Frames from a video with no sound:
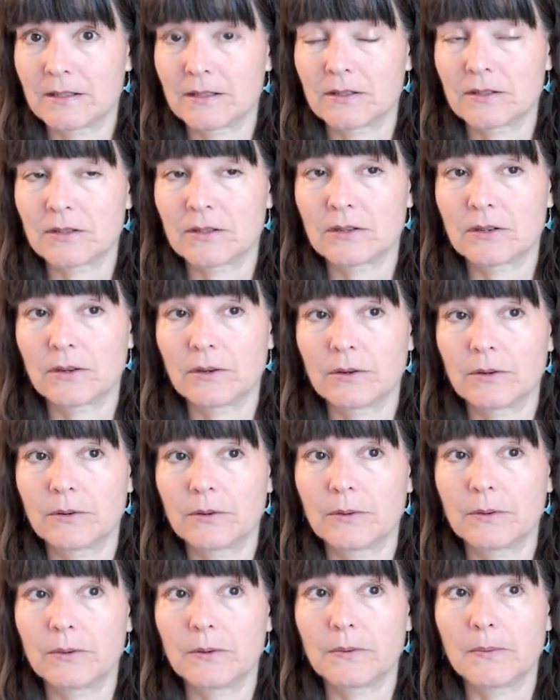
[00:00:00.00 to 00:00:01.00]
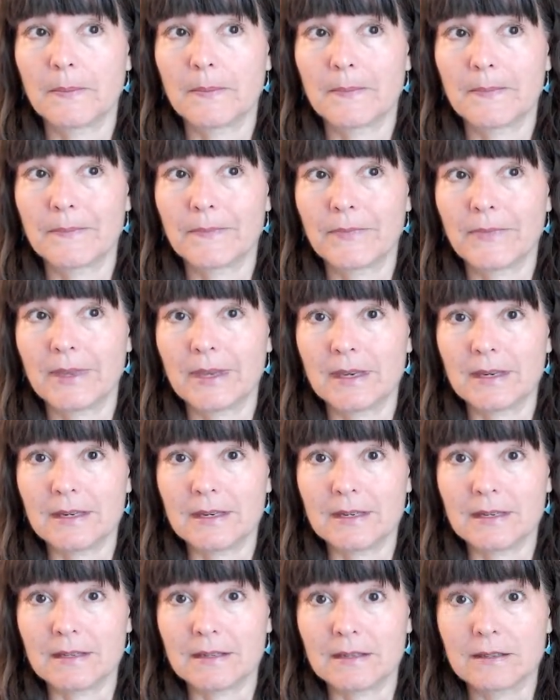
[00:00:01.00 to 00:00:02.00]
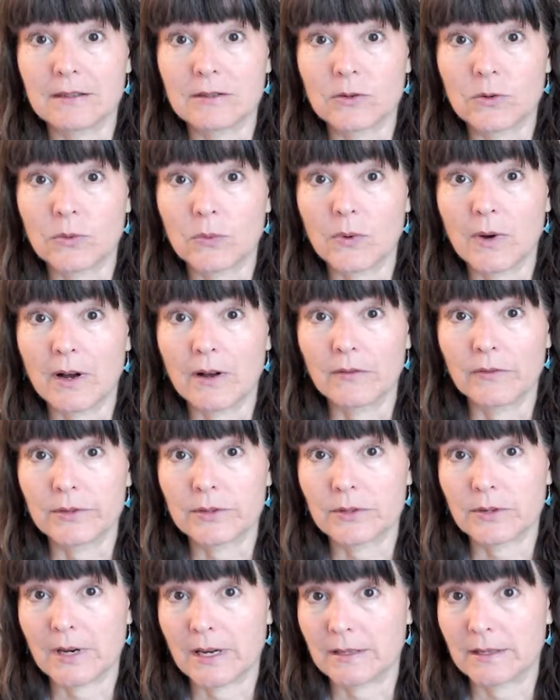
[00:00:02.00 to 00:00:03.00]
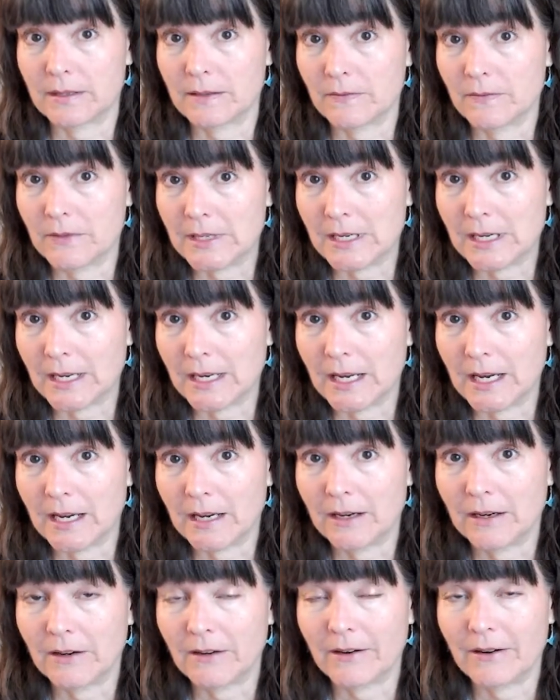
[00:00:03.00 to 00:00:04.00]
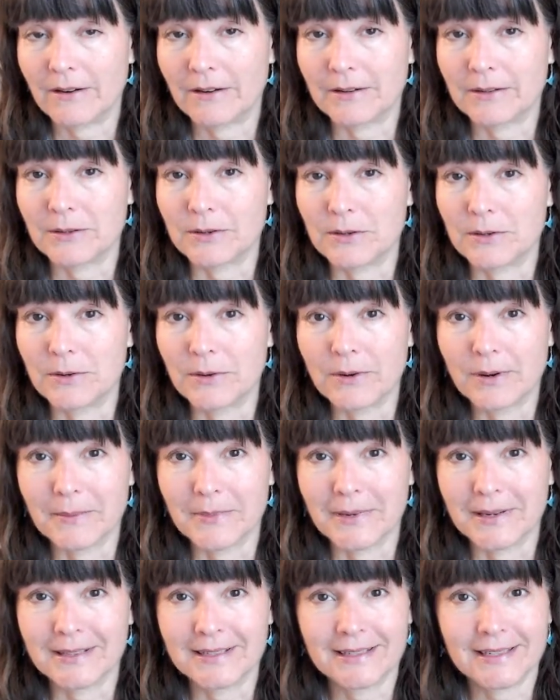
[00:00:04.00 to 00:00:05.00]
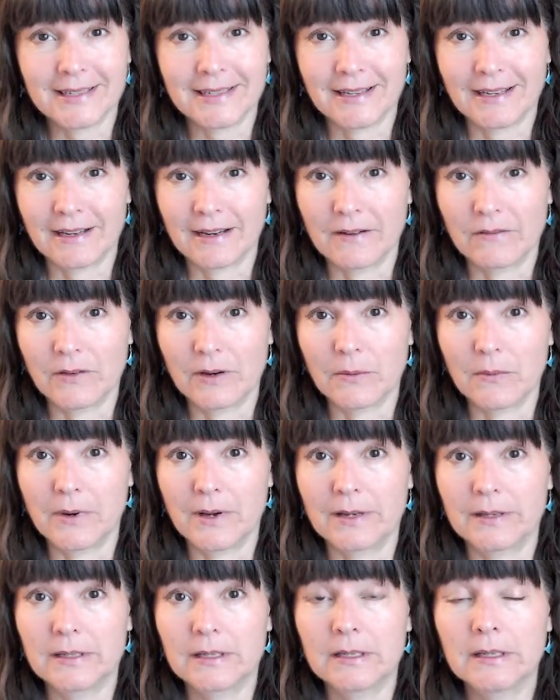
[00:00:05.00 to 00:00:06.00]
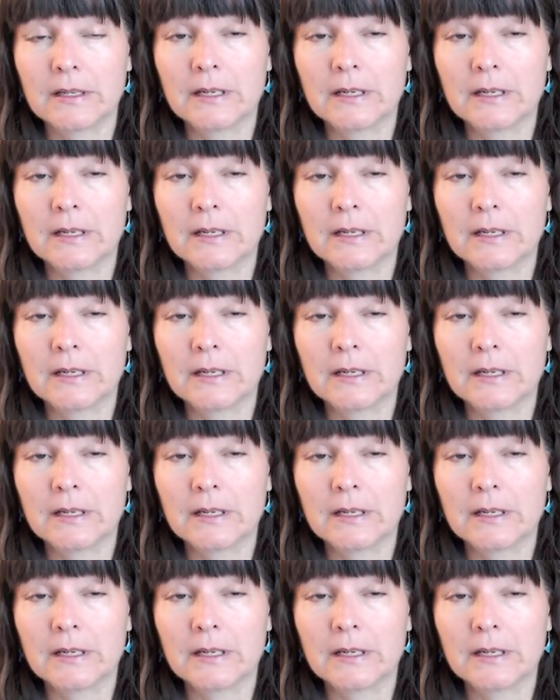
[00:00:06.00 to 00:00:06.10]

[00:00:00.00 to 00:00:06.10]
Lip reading: So these 12 strands of DNA are dormant in everyone.